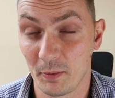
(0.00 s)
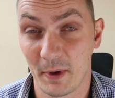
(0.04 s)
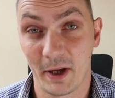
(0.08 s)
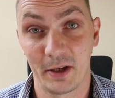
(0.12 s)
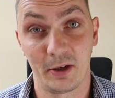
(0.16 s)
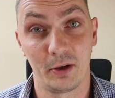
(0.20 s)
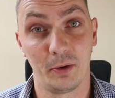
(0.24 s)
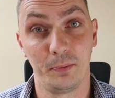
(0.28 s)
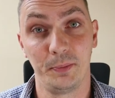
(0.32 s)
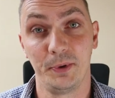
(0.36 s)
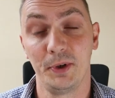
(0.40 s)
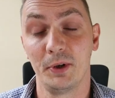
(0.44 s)
on my
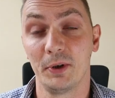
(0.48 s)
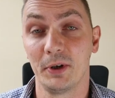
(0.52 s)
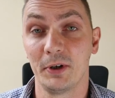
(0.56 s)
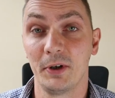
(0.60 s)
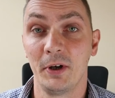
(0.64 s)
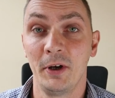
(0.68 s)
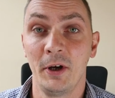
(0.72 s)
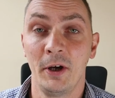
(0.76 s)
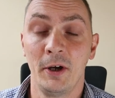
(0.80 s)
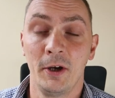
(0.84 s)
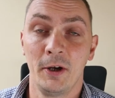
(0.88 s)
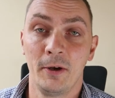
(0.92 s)

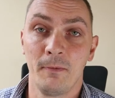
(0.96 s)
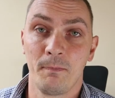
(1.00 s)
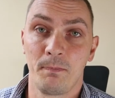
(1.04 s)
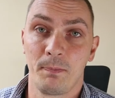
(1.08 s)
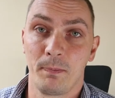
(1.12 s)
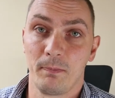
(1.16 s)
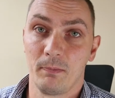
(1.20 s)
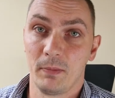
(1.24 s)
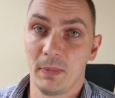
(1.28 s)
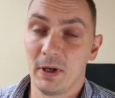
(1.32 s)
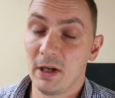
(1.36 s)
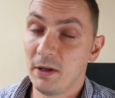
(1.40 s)
computer.
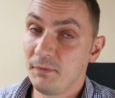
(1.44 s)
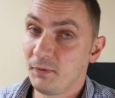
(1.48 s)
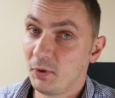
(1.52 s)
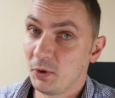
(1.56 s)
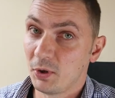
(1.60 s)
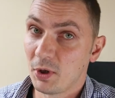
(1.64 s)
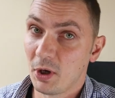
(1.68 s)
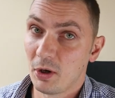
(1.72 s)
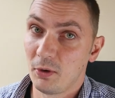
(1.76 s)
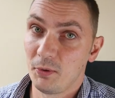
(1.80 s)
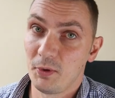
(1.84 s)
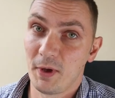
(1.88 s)
If
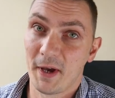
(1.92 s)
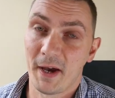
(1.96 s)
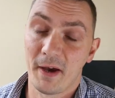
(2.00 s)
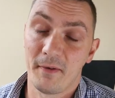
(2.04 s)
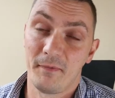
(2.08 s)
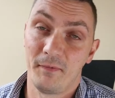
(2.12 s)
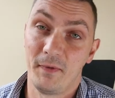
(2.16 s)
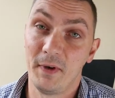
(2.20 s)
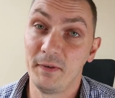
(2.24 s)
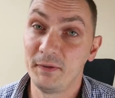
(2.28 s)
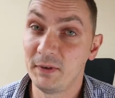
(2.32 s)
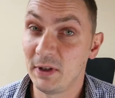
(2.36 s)
you know you
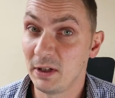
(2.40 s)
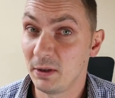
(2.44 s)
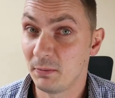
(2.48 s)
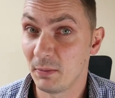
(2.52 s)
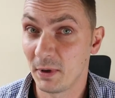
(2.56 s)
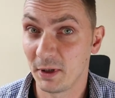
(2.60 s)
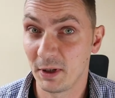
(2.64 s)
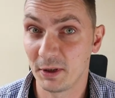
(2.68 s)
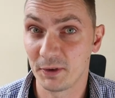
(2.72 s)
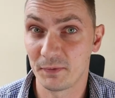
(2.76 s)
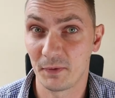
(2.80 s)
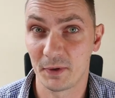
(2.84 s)
have 15
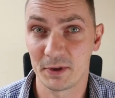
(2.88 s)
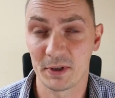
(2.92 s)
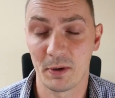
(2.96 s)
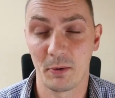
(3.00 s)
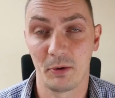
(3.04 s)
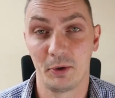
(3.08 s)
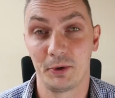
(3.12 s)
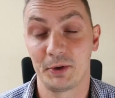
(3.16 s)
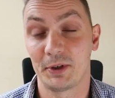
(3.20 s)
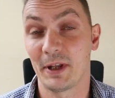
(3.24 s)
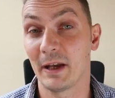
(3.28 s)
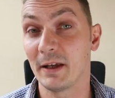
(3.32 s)
minutes, for
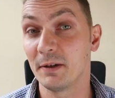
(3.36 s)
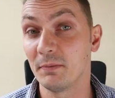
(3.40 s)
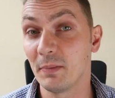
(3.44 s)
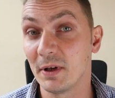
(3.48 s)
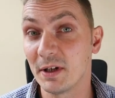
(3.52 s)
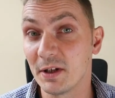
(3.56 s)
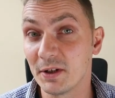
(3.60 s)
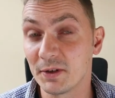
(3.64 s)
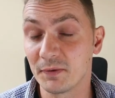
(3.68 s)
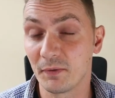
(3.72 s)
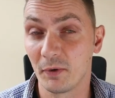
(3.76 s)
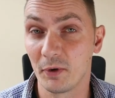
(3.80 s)
example, or 10
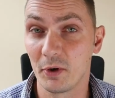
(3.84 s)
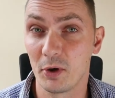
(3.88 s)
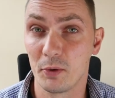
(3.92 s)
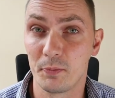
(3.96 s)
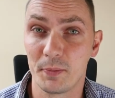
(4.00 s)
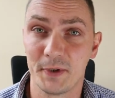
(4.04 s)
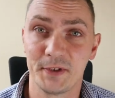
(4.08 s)
minutes for your